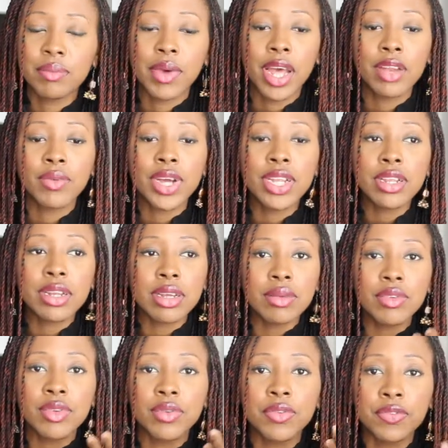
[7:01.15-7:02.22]
But when it
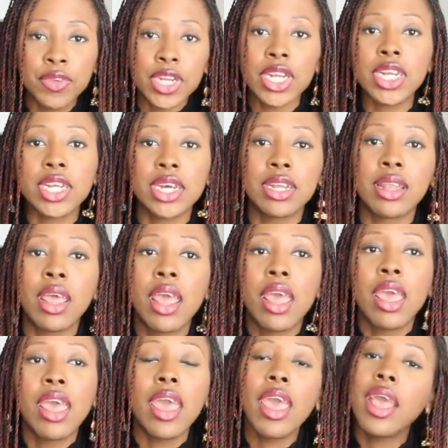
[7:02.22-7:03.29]
comes to fishnet
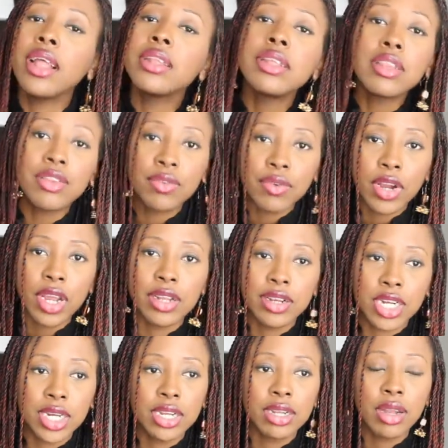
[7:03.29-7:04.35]
and
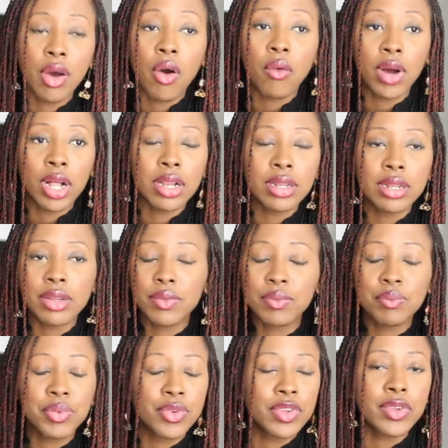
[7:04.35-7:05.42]
distress gel, well,
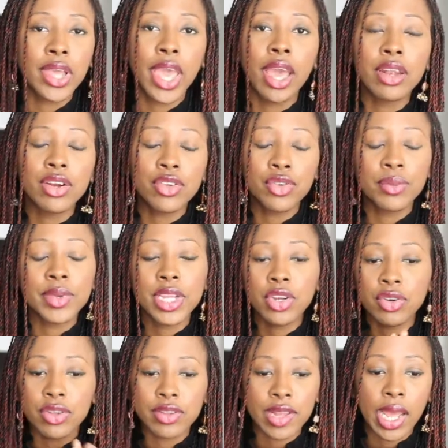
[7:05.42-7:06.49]
put together to me
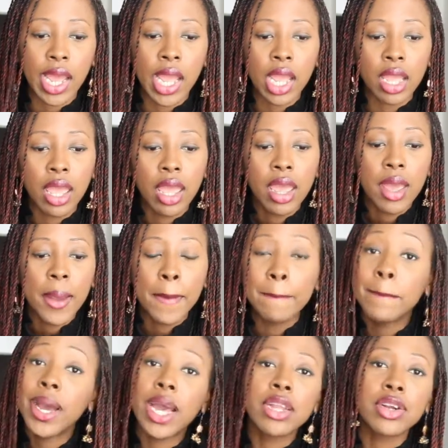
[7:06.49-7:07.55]
it was like a
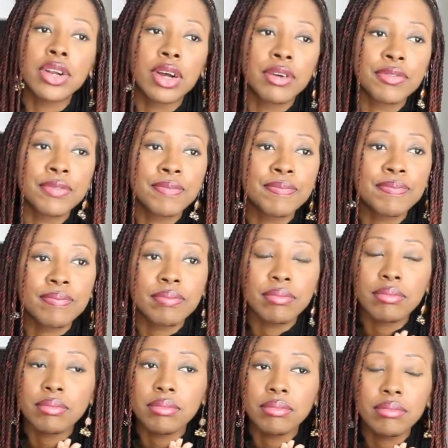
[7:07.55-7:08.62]
matter of,
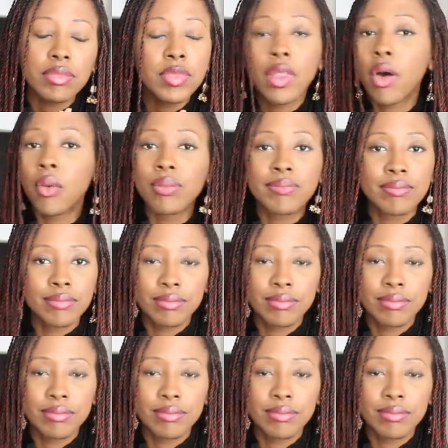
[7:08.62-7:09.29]
no,